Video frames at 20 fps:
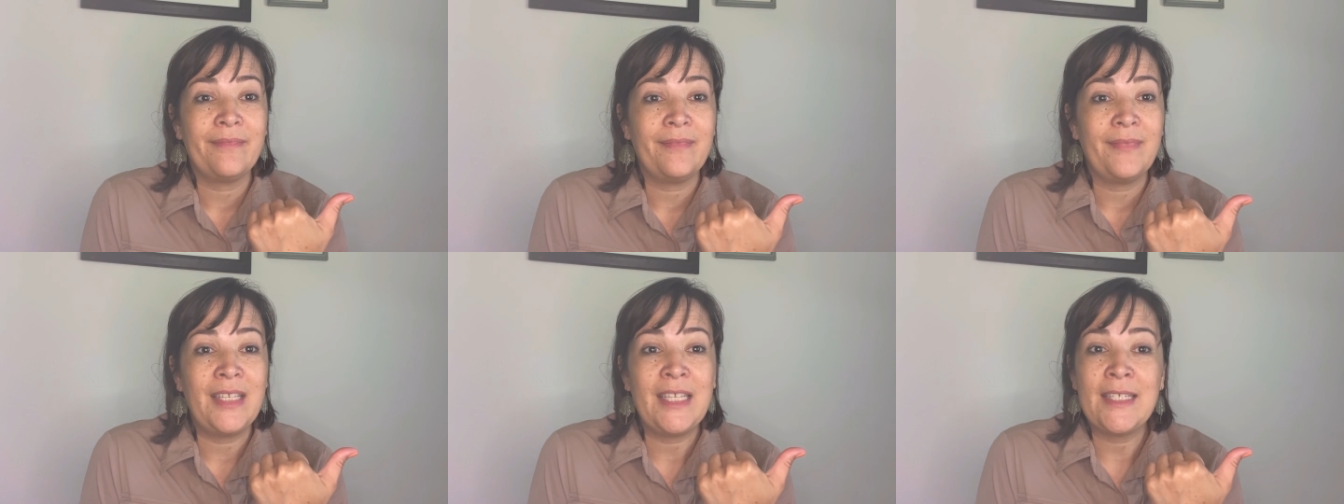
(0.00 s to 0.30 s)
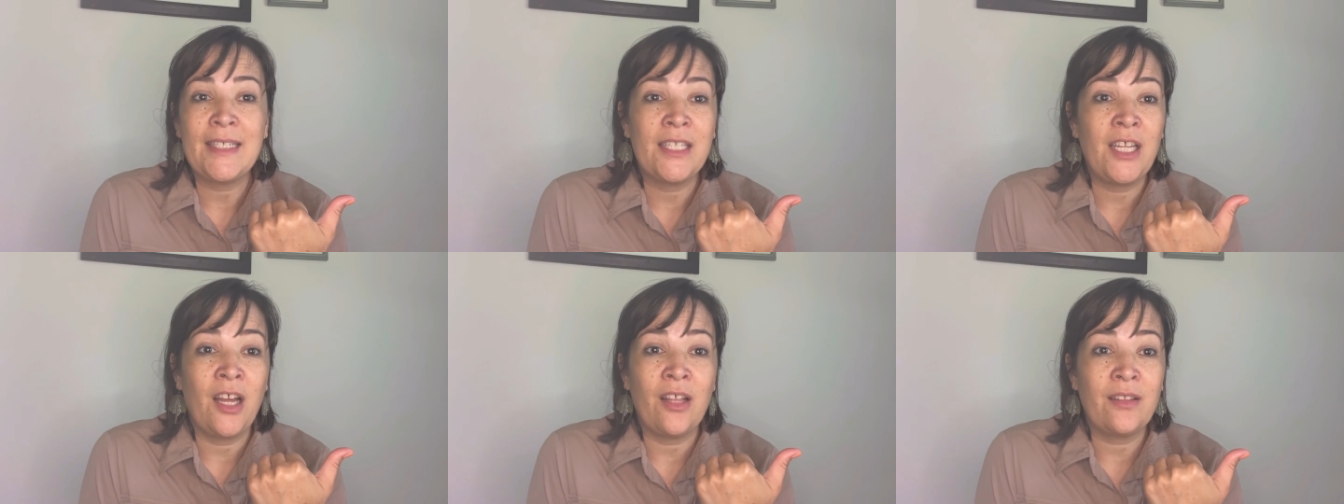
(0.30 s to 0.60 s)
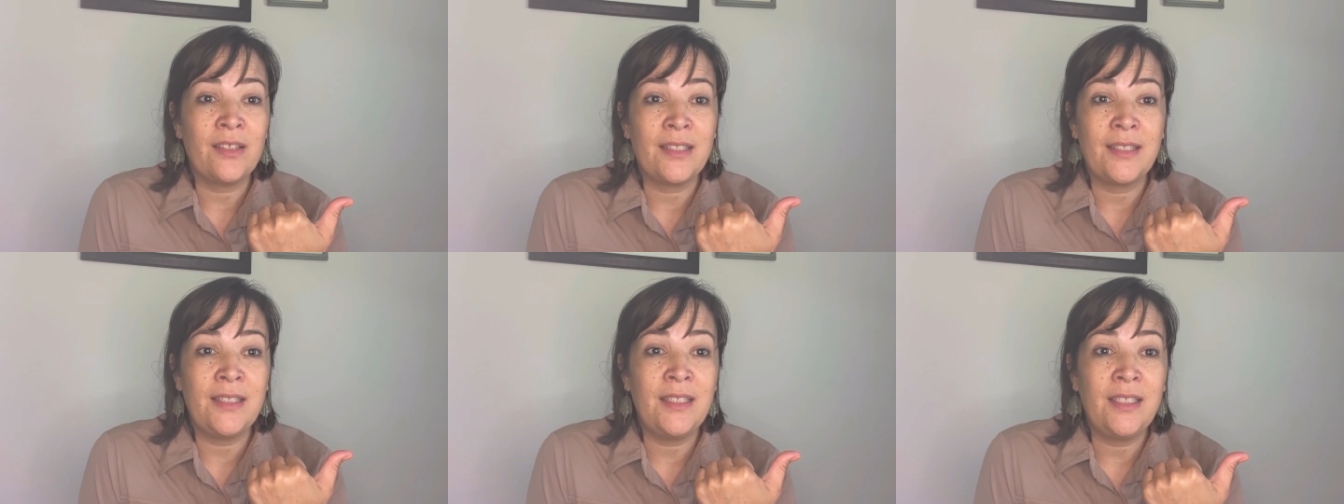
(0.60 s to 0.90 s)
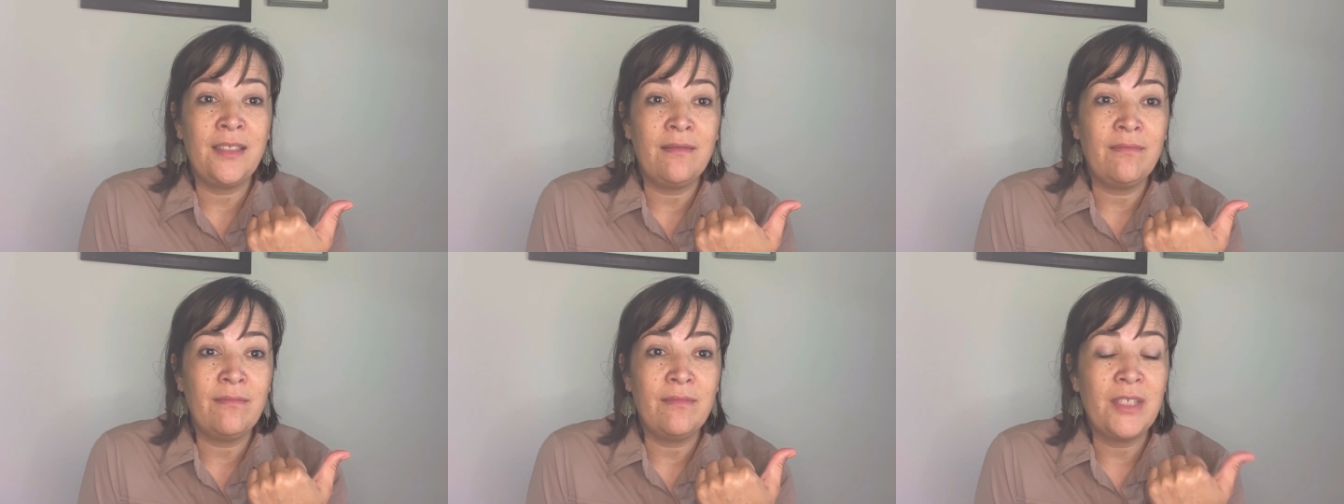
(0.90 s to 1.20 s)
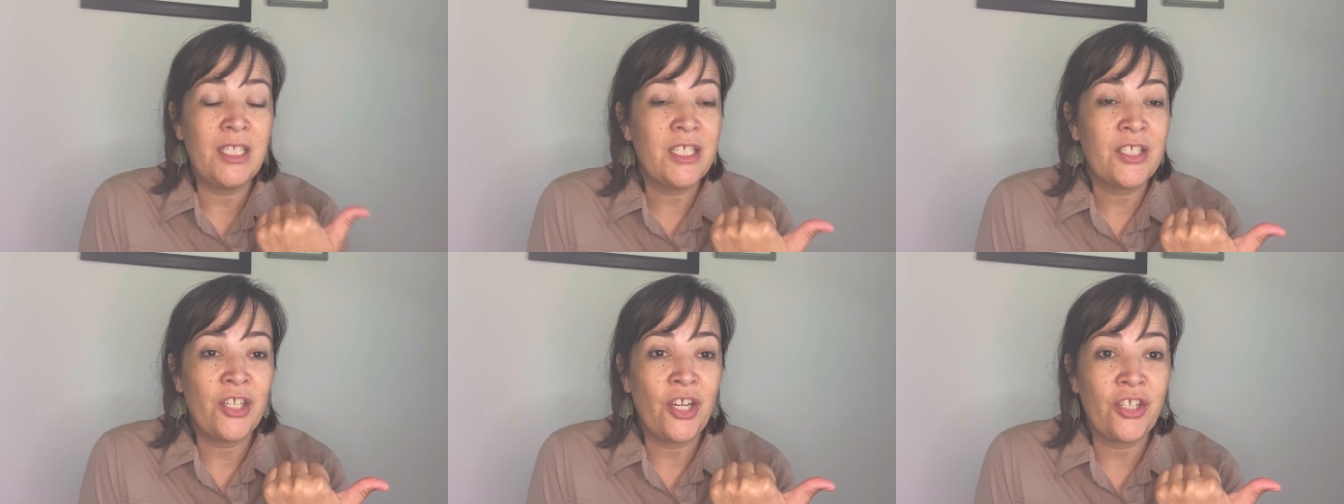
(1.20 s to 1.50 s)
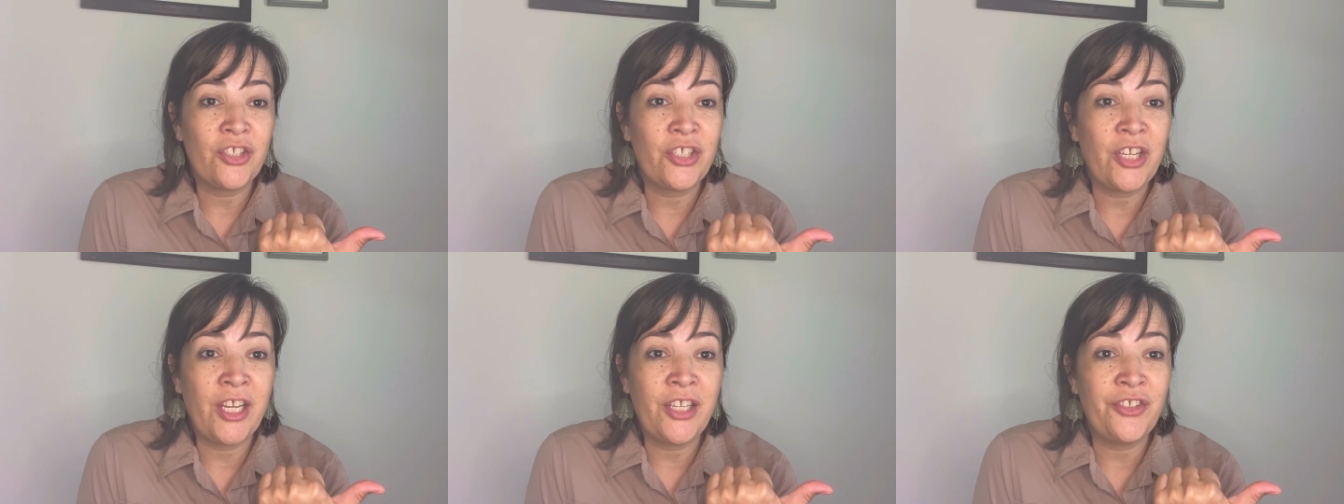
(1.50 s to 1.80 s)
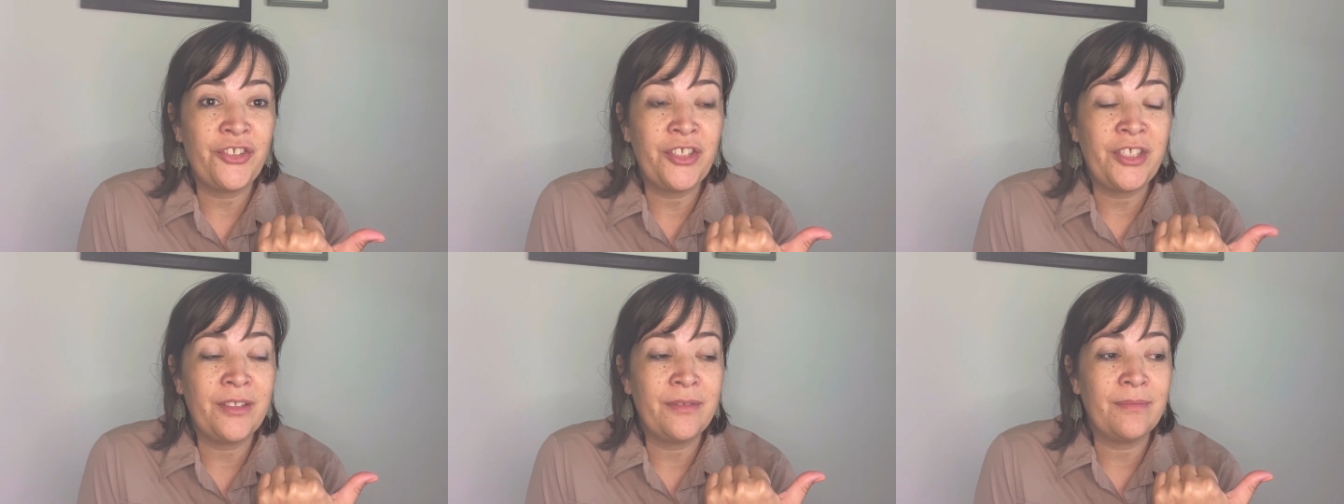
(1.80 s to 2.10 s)
he's not listening. He's not
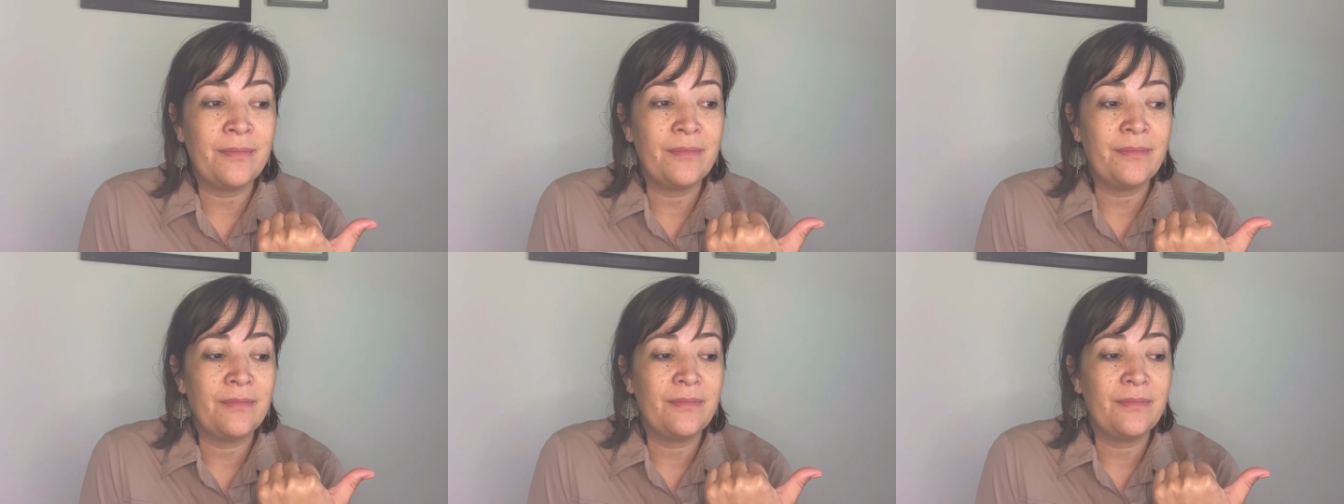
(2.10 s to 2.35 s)
changing.